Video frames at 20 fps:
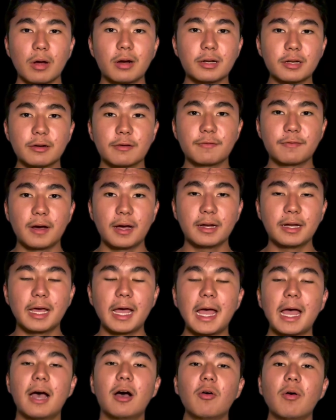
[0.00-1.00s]
to find
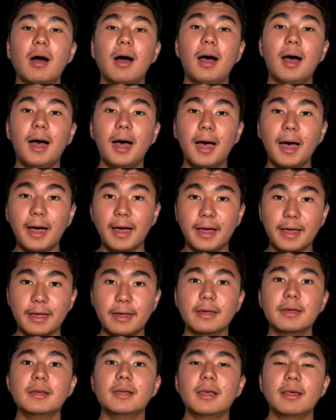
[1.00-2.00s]
how high
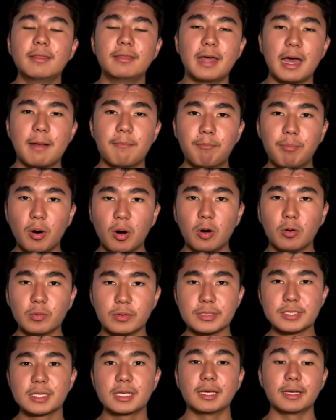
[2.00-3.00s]
that ball was
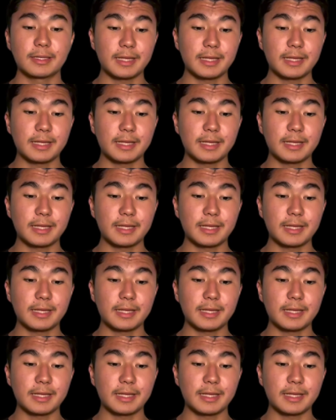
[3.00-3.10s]
kicked,